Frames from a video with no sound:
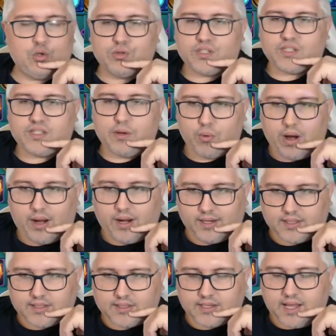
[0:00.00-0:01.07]
the
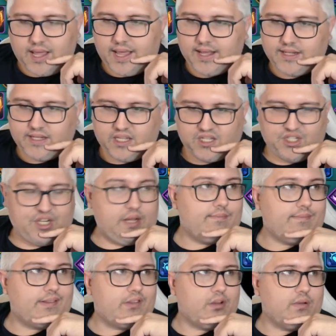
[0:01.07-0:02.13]
relics and the
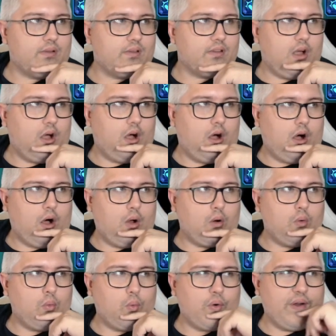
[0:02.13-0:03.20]
gemstones, all
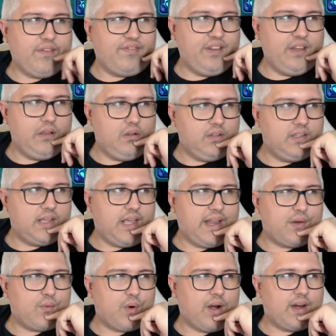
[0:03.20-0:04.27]
revealed
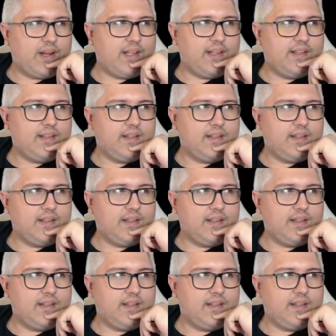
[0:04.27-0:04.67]
and ranked.